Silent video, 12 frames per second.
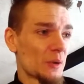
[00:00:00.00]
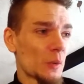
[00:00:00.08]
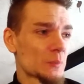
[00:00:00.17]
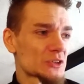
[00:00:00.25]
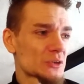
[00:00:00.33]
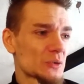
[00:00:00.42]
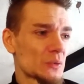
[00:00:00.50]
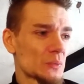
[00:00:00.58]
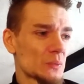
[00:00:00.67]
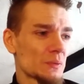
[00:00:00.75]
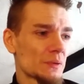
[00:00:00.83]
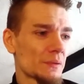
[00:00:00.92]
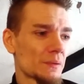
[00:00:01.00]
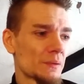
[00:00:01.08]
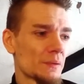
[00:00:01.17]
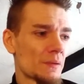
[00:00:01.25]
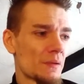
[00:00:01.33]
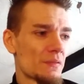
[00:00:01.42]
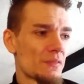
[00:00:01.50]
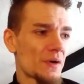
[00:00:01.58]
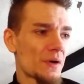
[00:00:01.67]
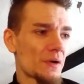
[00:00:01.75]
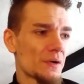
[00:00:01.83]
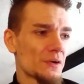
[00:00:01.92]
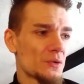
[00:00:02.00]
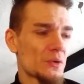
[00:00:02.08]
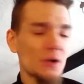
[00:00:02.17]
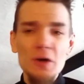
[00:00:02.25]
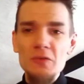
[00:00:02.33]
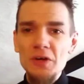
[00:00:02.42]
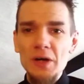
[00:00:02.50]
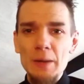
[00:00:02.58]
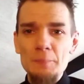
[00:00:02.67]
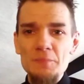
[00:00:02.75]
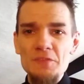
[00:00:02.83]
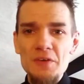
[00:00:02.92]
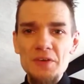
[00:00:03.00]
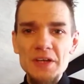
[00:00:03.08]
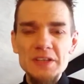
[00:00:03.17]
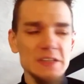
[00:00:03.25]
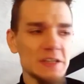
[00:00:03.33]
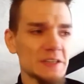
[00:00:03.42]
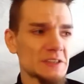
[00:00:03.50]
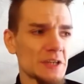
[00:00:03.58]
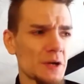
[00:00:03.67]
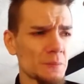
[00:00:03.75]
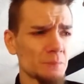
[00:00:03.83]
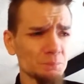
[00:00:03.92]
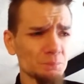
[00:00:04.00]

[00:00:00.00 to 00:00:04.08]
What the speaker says: obstacle that you can overcome very easily. So